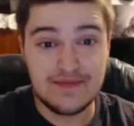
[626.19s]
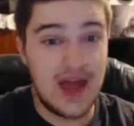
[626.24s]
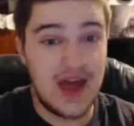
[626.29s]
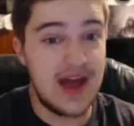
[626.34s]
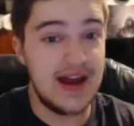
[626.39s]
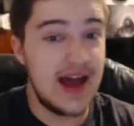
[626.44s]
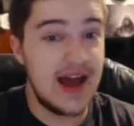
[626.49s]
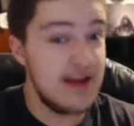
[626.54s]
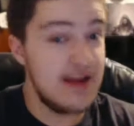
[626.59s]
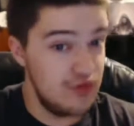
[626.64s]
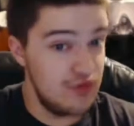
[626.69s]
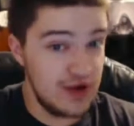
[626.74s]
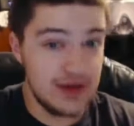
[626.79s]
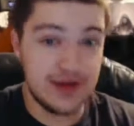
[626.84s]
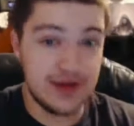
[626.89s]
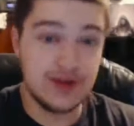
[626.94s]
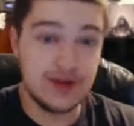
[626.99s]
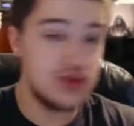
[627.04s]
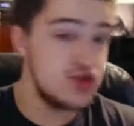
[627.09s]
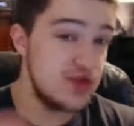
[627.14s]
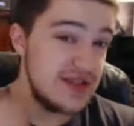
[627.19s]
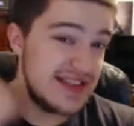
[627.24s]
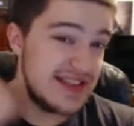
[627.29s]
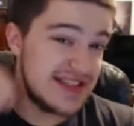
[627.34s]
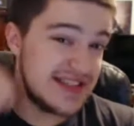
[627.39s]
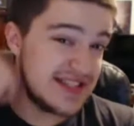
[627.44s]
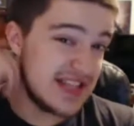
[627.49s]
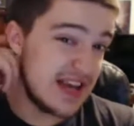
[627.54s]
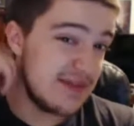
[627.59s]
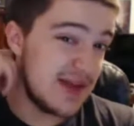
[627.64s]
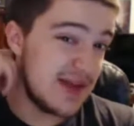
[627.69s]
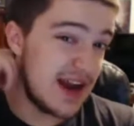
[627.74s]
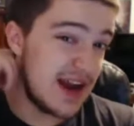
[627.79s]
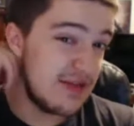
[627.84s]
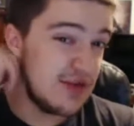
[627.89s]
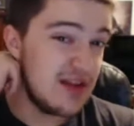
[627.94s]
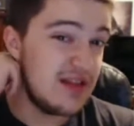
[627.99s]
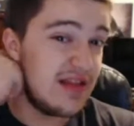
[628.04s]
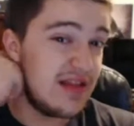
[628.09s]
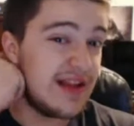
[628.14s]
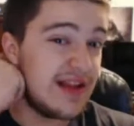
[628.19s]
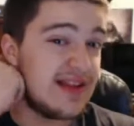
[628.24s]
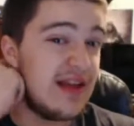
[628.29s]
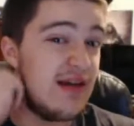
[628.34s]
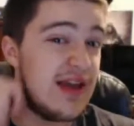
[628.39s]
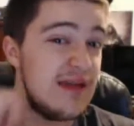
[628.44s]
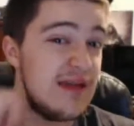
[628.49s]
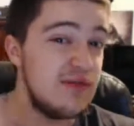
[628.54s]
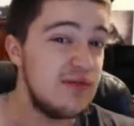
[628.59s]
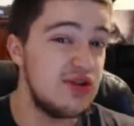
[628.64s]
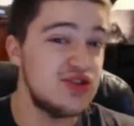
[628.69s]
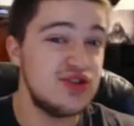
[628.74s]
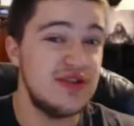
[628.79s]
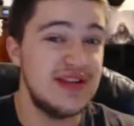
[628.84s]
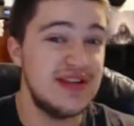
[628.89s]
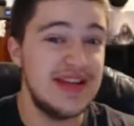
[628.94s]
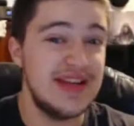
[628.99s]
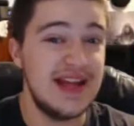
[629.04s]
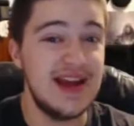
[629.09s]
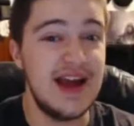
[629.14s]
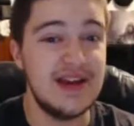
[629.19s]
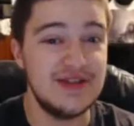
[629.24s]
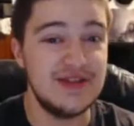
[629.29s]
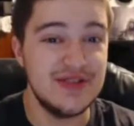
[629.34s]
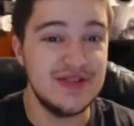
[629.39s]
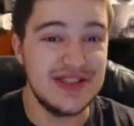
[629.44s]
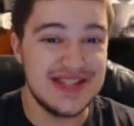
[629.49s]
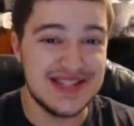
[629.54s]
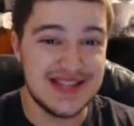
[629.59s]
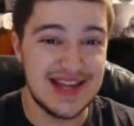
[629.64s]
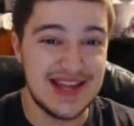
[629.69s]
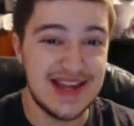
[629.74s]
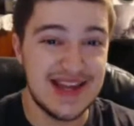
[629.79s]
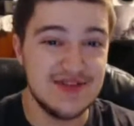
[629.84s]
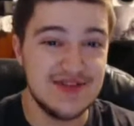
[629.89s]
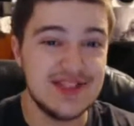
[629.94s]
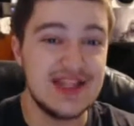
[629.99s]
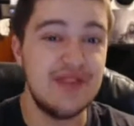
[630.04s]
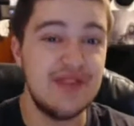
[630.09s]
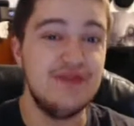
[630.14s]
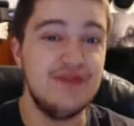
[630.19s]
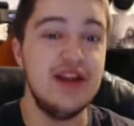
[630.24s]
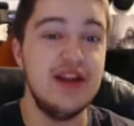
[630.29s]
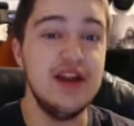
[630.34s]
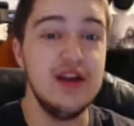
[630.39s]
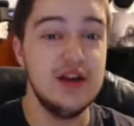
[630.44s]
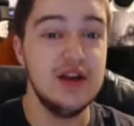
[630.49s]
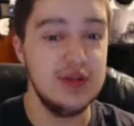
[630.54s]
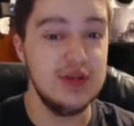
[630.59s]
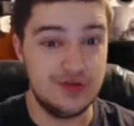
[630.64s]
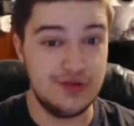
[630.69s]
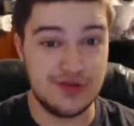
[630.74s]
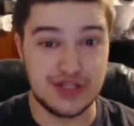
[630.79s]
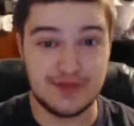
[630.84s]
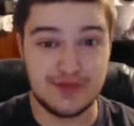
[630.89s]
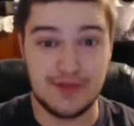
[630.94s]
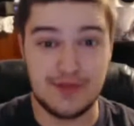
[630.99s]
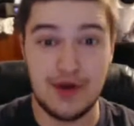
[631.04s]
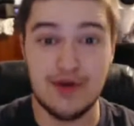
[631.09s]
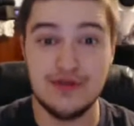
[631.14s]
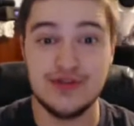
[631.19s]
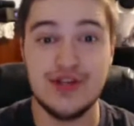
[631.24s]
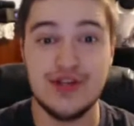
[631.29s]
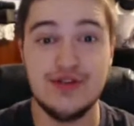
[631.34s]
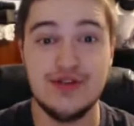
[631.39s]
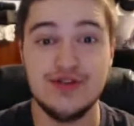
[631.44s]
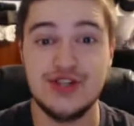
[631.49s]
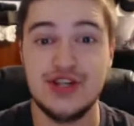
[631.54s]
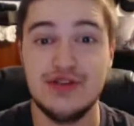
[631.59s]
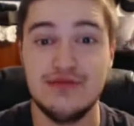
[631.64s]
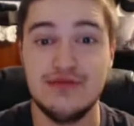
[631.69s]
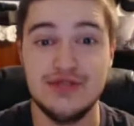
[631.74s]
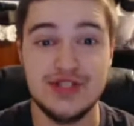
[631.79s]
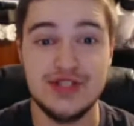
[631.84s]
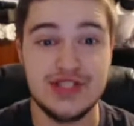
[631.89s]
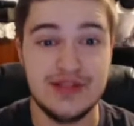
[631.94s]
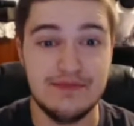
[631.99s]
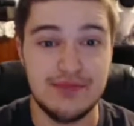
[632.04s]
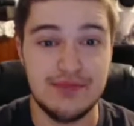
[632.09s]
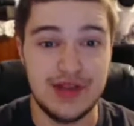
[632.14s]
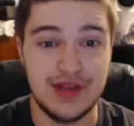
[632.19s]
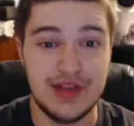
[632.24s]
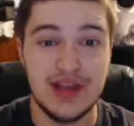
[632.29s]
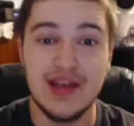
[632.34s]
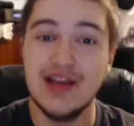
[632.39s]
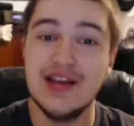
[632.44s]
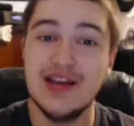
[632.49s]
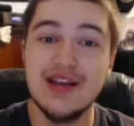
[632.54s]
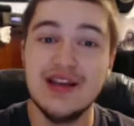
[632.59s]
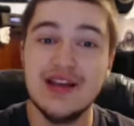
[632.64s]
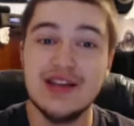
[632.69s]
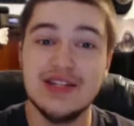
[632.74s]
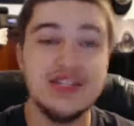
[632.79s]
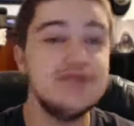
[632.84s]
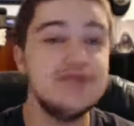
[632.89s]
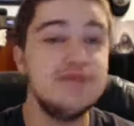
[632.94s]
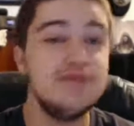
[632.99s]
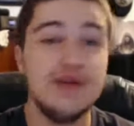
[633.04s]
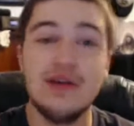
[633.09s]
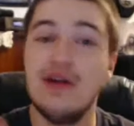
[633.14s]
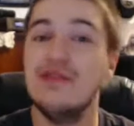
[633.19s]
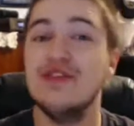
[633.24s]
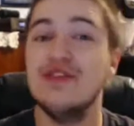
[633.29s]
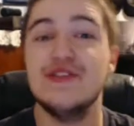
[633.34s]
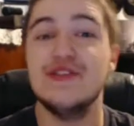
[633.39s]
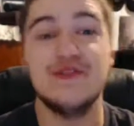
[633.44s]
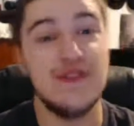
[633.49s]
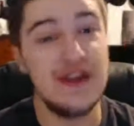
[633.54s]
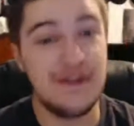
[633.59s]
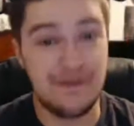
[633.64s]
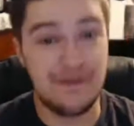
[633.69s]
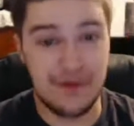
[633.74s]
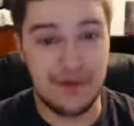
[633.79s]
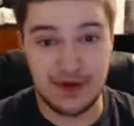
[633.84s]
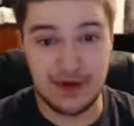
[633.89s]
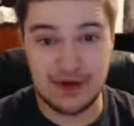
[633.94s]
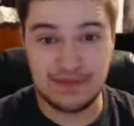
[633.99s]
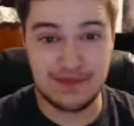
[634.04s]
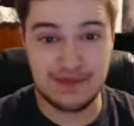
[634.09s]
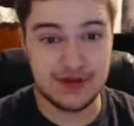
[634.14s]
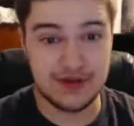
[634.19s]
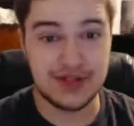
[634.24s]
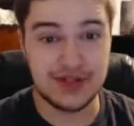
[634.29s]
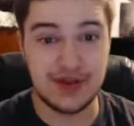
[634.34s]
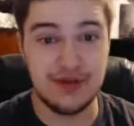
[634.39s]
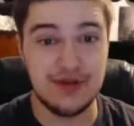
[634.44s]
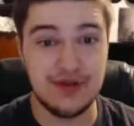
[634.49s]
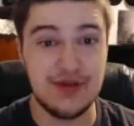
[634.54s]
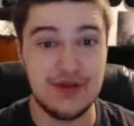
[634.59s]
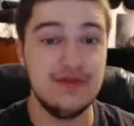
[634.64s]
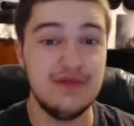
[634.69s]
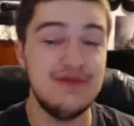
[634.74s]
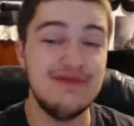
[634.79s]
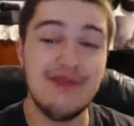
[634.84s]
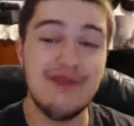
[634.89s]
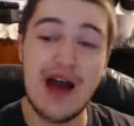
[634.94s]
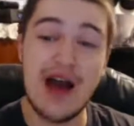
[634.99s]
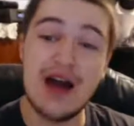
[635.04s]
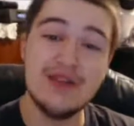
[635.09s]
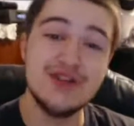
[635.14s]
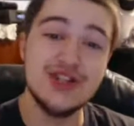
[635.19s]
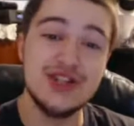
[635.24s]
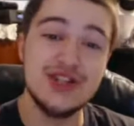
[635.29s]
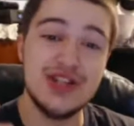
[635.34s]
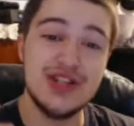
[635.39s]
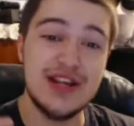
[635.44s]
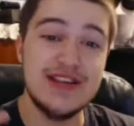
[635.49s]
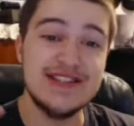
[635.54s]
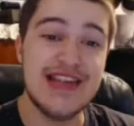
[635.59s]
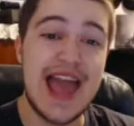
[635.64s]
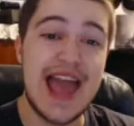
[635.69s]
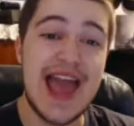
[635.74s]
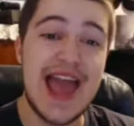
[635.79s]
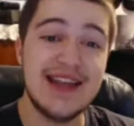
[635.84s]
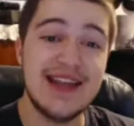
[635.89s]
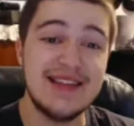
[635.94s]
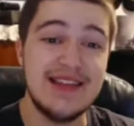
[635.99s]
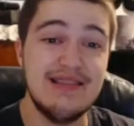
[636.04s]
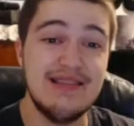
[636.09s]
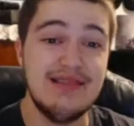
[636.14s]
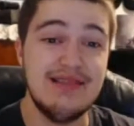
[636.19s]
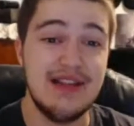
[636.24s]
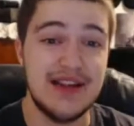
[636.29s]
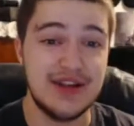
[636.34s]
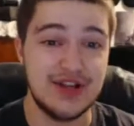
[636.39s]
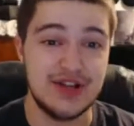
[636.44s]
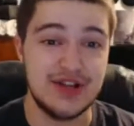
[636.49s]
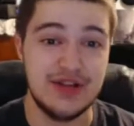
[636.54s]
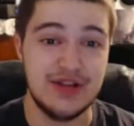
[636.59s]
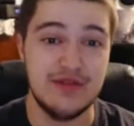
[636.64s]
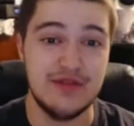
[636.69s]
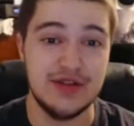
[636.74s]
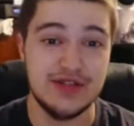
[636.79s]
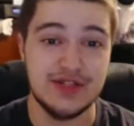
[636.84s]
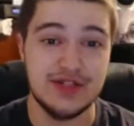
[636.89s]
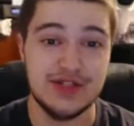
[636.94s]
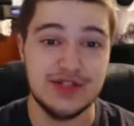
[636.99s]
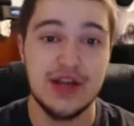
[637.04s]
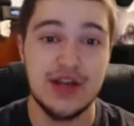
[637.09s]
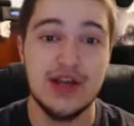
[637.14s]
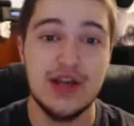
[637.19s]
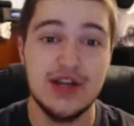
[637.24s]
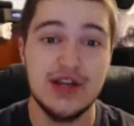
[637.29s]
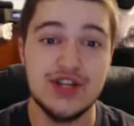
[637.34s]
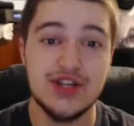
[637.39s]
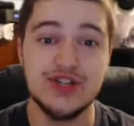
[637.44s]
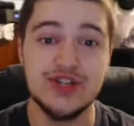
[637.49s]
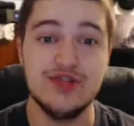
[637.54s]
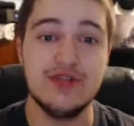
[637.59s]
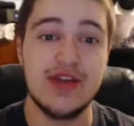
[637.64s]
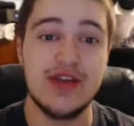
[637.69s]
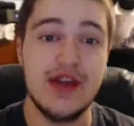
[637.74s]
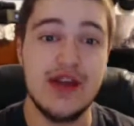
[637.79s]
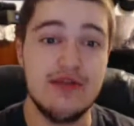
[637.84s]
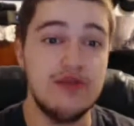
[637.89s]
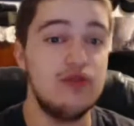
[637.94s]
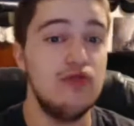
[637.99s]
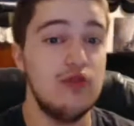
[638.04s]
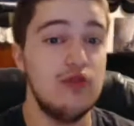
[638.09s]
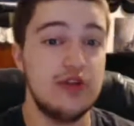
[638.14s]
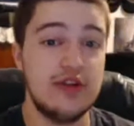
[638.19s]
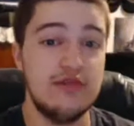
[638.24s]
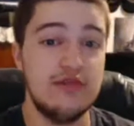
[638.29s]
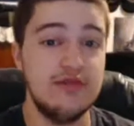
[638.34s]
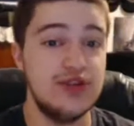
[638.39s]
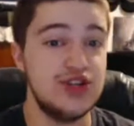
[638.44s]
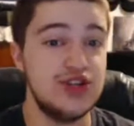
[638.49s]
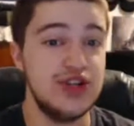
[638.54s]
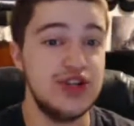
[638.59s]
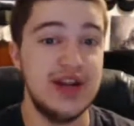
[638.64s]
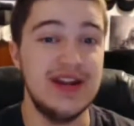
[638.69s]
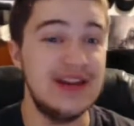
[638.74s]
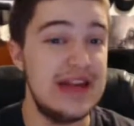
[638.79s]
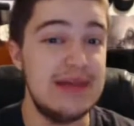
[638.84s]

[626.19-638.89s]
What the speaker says: And I really enjoyed this segment. I really liked how Ambrose tried to get under the skin of Stephanie to expose how she was simply, she's putting on this fake phony persona while she's acting like she's okay with working with Shane.